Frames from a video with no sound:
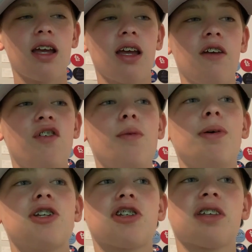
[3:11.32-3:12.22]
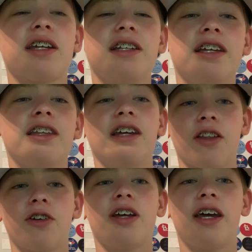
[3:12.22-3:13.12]
if he pitches like he did the
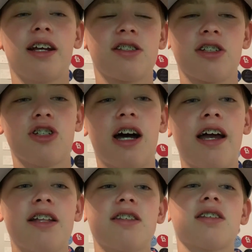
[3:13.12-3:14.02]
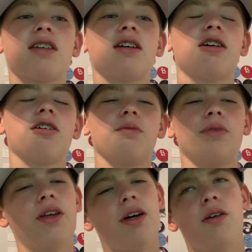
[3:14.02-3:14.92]
other day against the Giants or
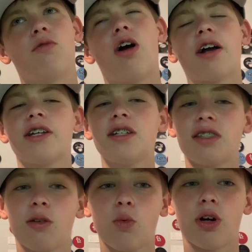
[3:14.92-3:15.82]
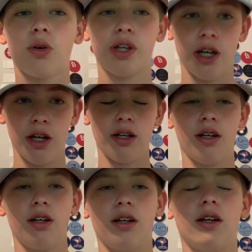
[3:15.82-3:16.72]
the Rockies, then we're okay.
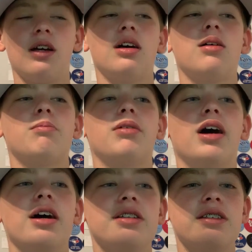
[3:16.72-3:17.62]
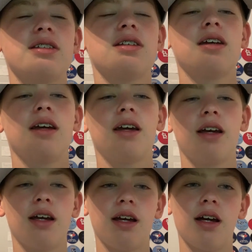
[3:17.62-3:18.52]
But
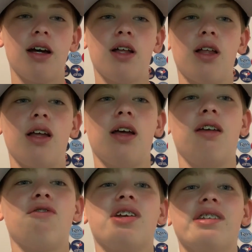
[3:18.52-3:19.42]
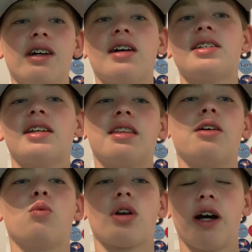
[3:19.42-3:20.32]
if he doesn't,
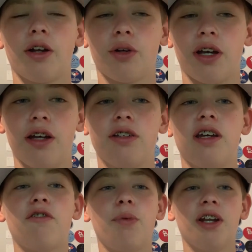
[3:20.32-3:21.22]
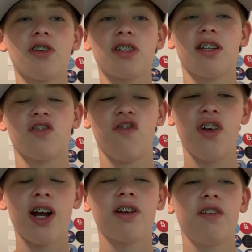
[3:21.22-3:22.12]
then we're not okay. David Peterson is
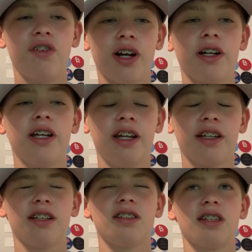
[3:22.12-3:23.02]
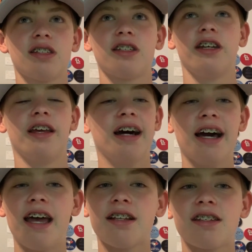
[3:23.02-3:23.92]
very, very inconsistent, and I
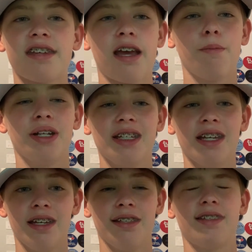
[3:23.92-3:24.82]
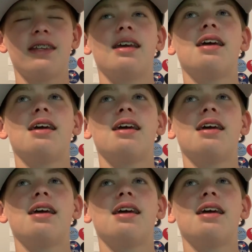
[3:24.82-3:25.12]
hate to say it, but he is.